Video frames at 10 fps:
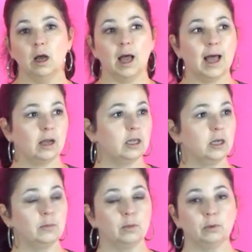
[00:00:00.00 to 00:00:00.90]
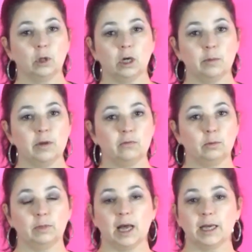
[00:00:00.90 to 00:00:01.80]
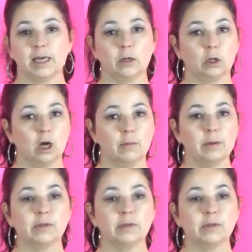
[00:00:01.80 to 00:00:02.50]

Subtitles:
how come they're blocking me from liking or commenting?